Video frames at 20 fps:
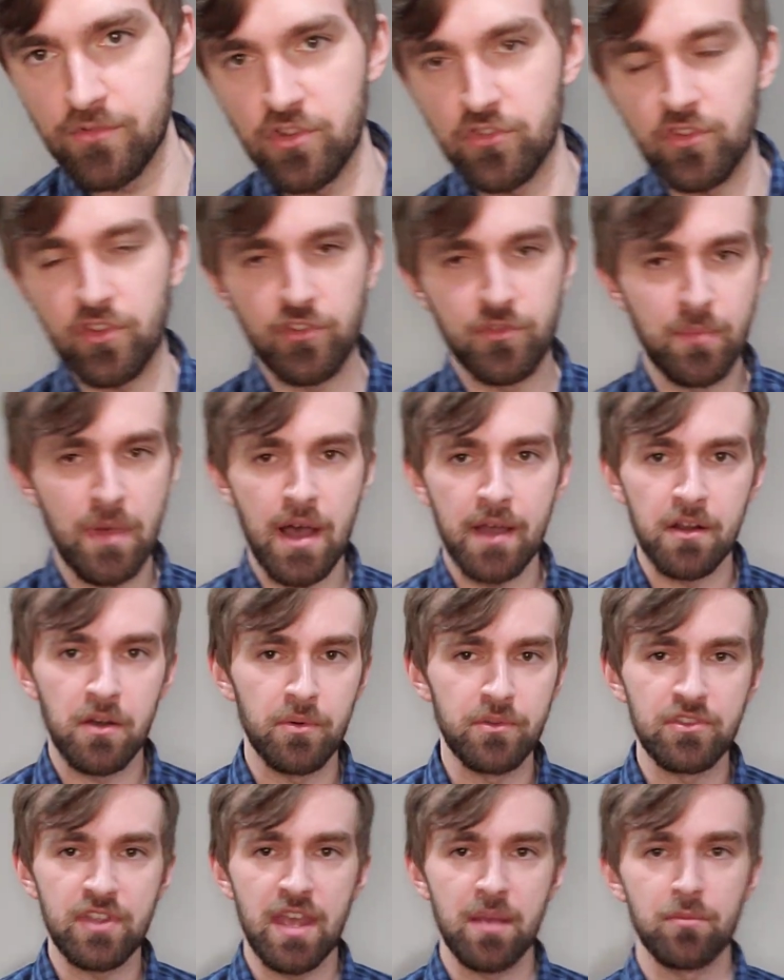just because mine
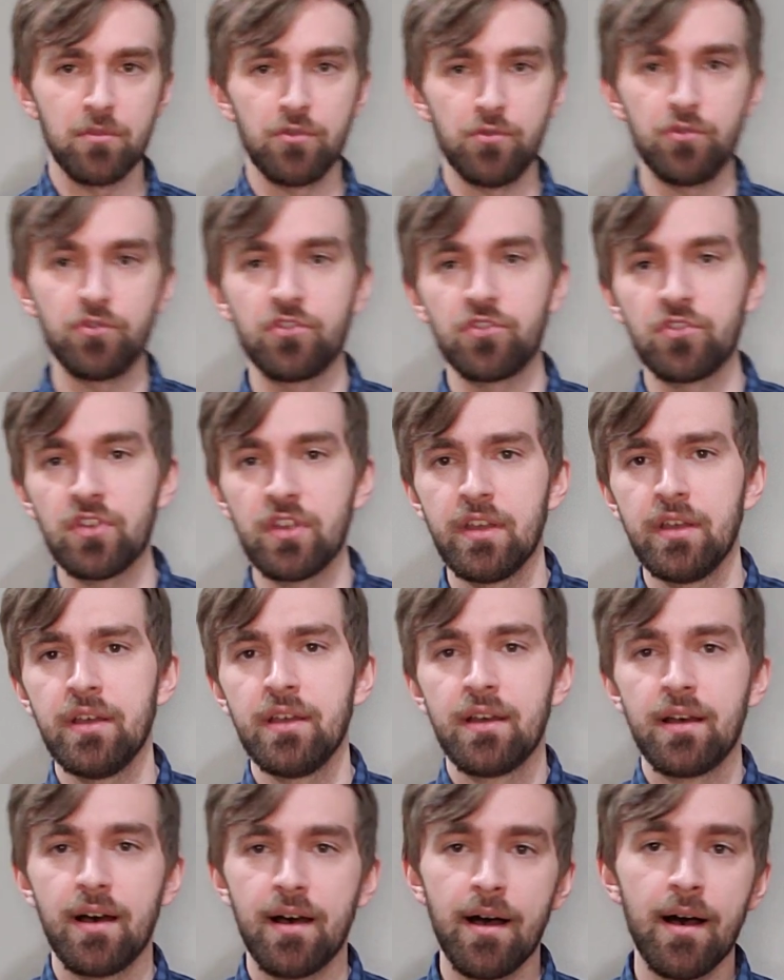always came loose.
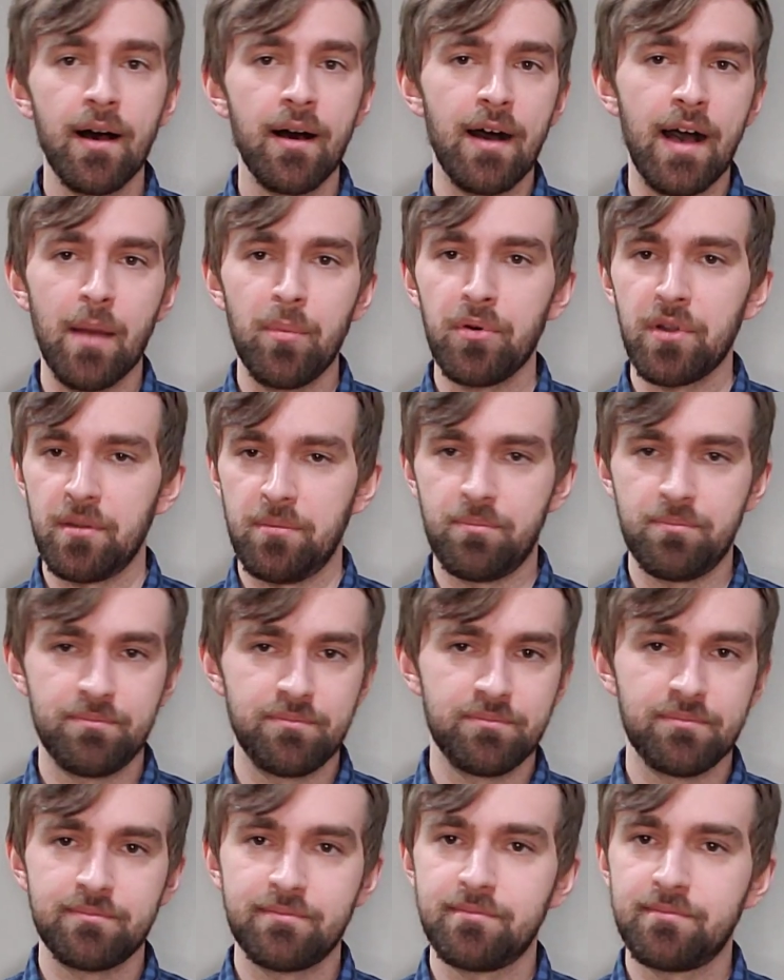I put a
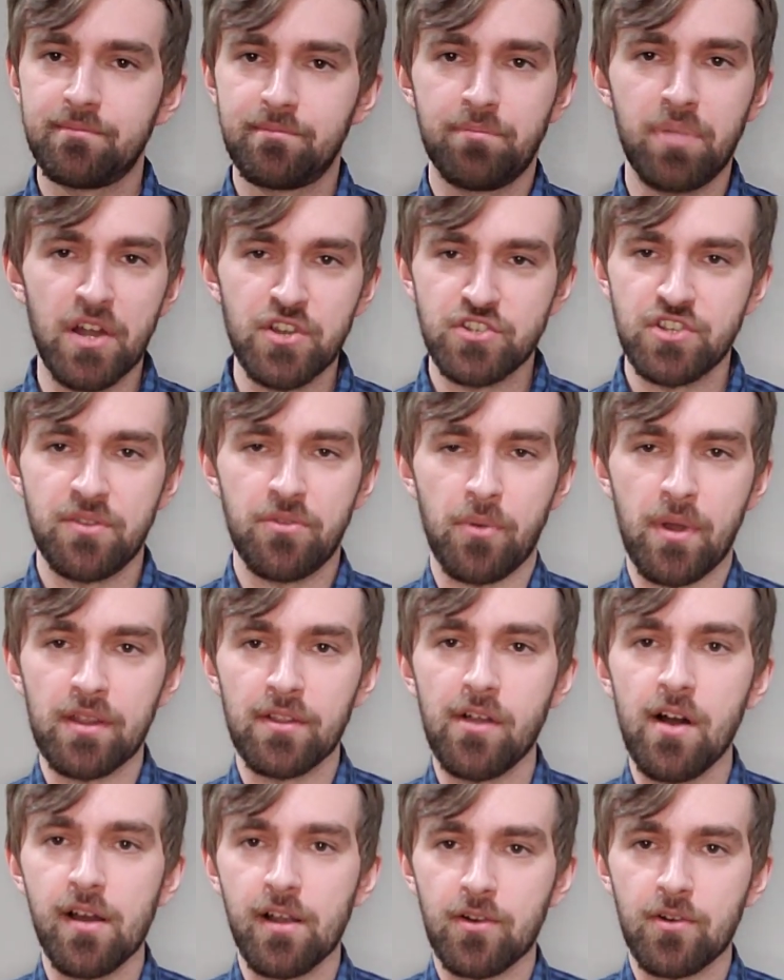bunch of thread
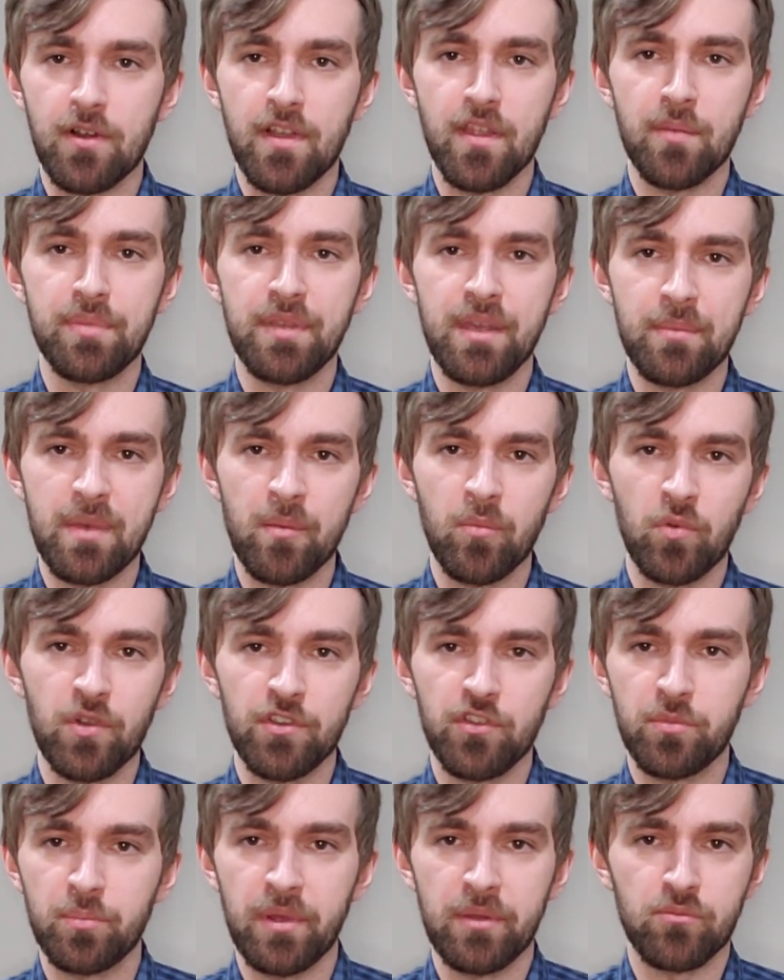locker on the PMM
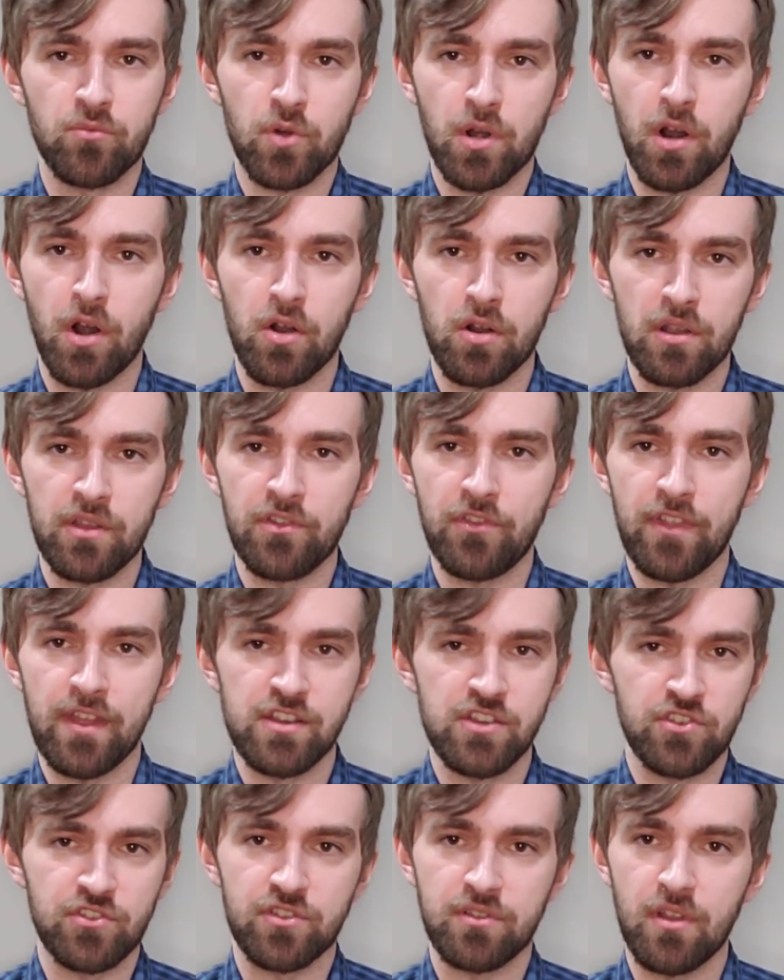ones, but regardless, they
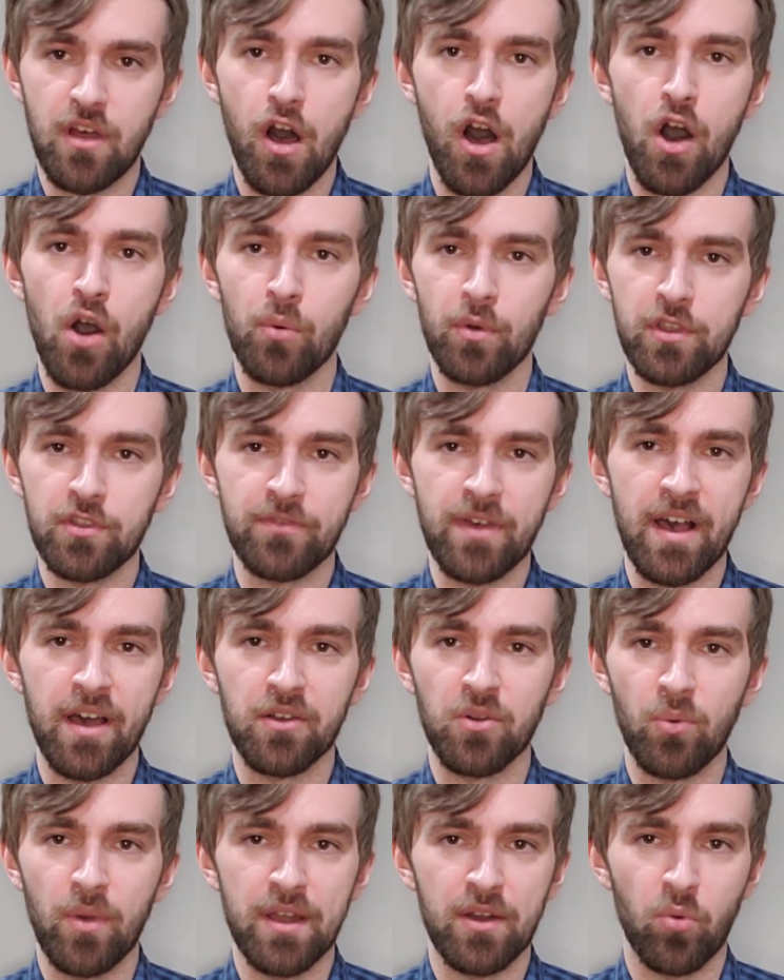just always
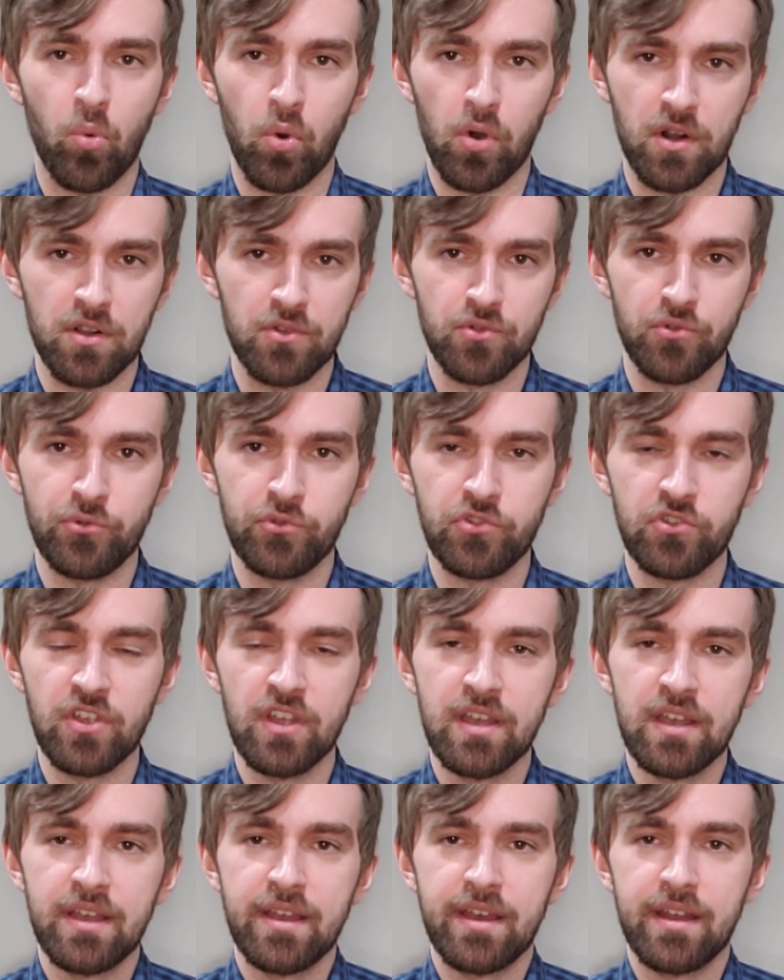found a way to work loose,
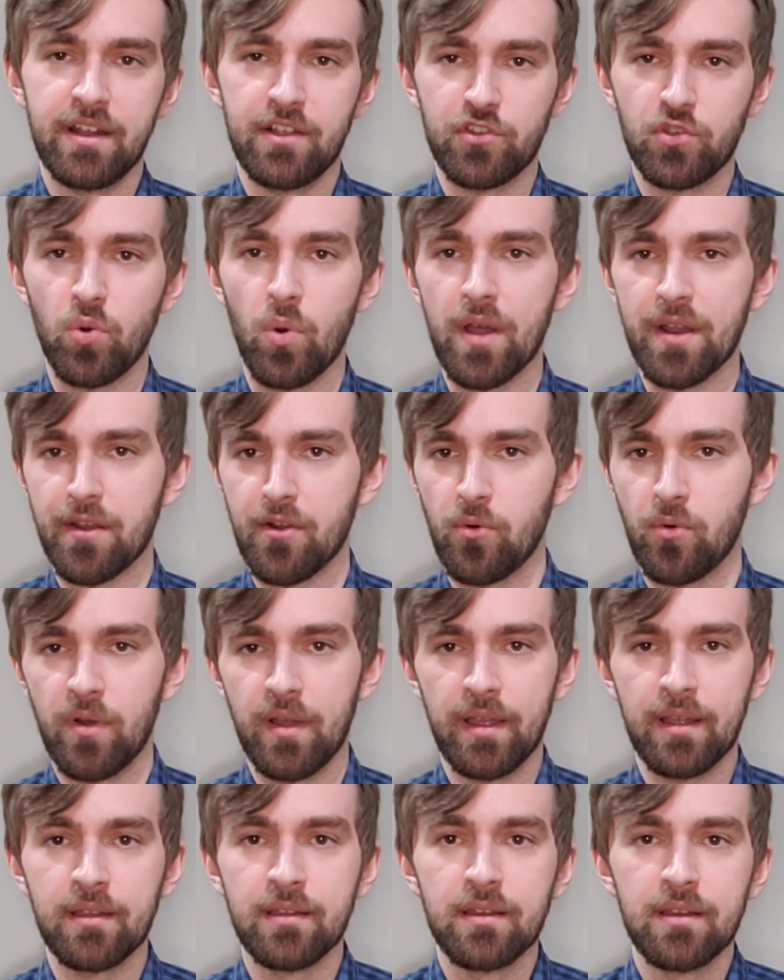and it's quite
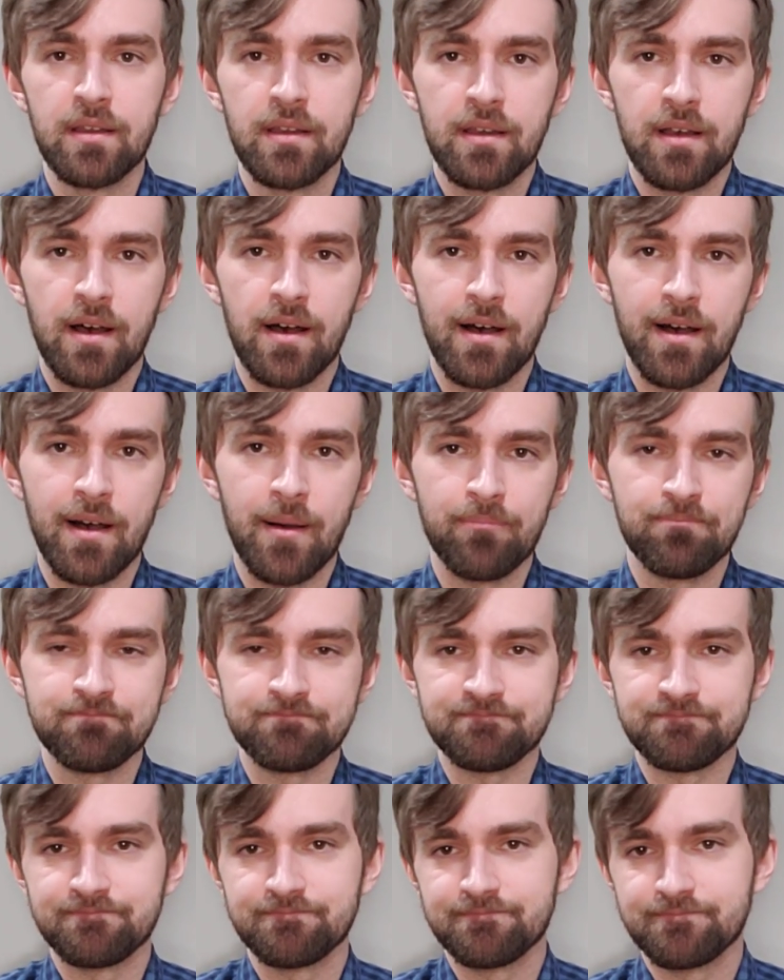annoying.
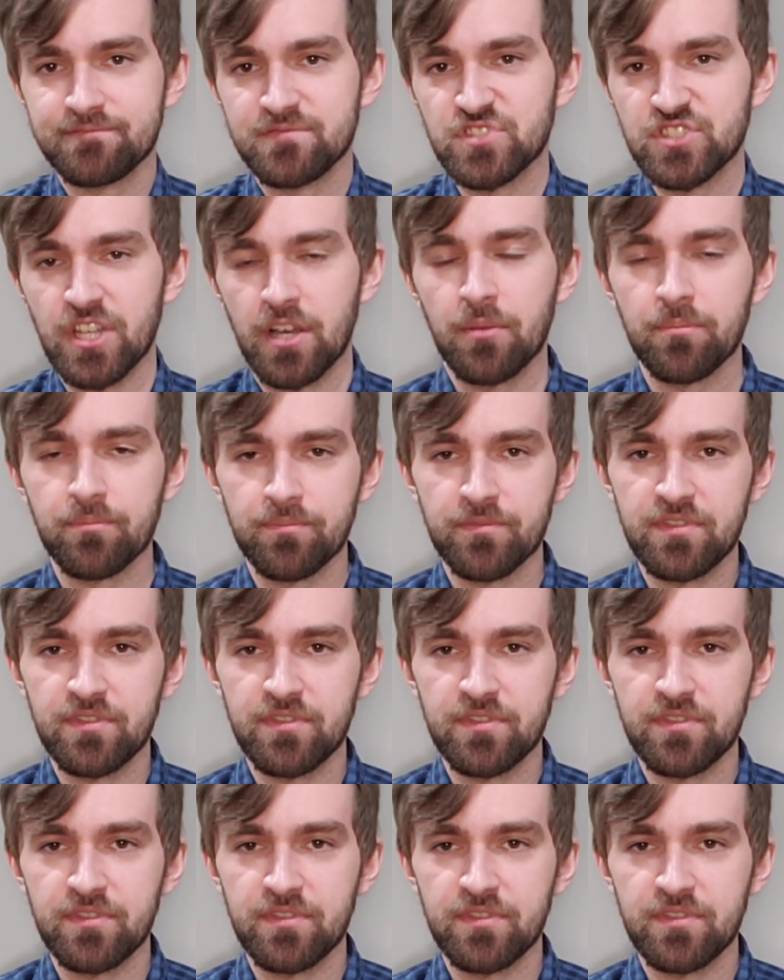So